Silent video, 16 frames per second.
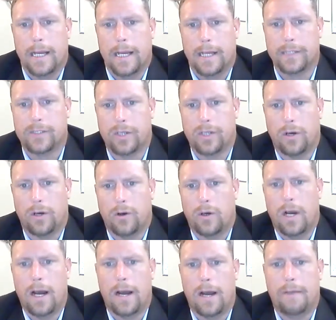And
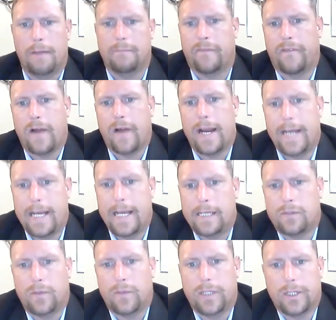so
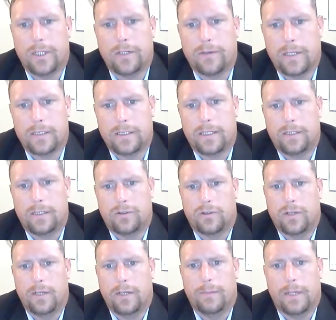Fridays, when you're in residential
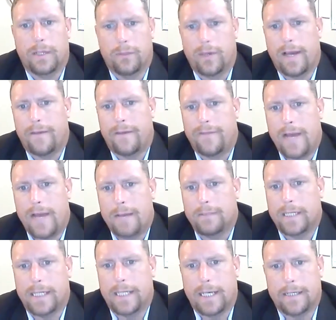treatment, we have
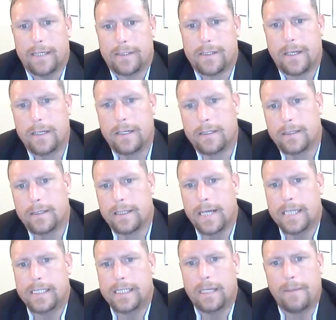family days. The
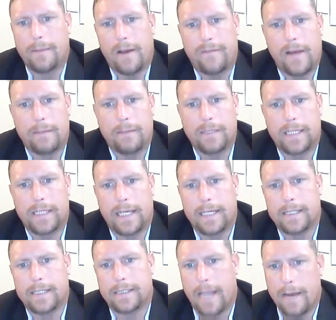nice thing about family day
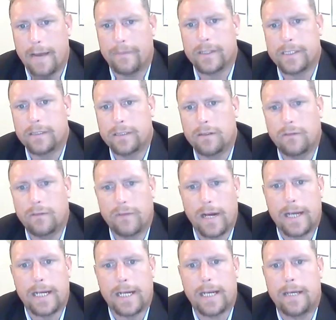is every single
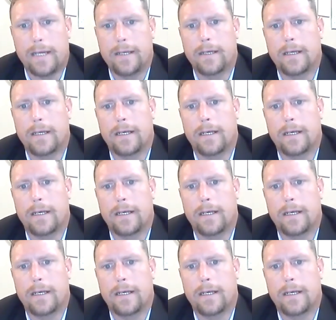Friday,